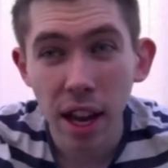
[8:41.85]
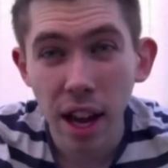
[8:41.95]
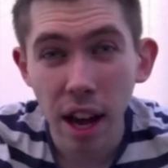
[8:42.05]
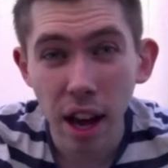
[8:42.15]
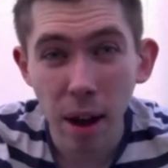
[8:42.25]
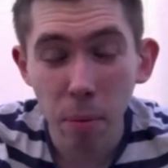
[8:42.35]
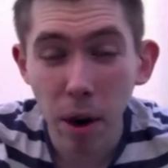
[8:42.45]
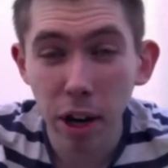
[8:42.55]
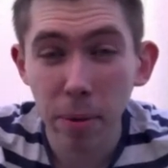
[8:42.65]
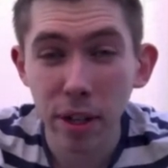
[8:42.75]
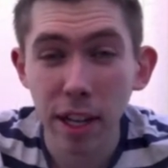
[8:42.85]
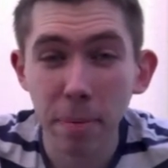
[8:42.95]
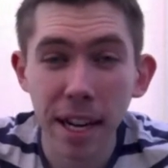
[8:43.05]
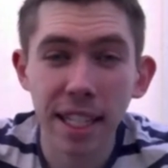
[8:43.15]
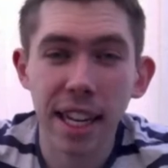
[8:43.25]
what I'm going to be doing is
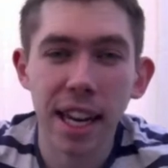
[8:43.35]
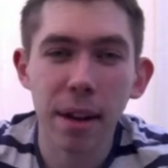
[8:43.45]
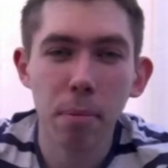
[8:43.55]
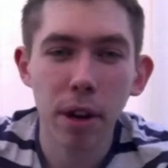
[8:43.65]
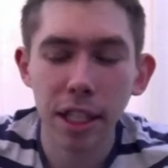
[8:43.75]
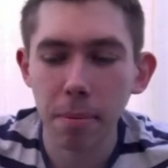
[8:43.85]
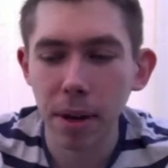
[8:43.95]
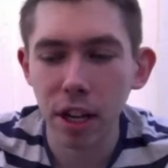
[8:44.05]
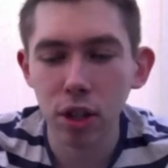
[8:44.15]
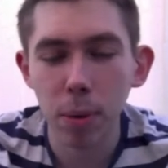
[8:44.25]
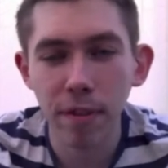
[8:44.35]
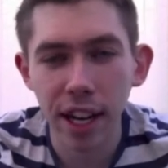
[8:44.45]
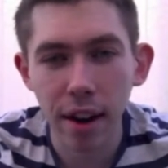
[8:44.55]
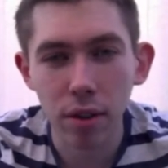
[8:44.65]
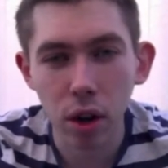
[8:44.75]
basically putting some of my YouTube videos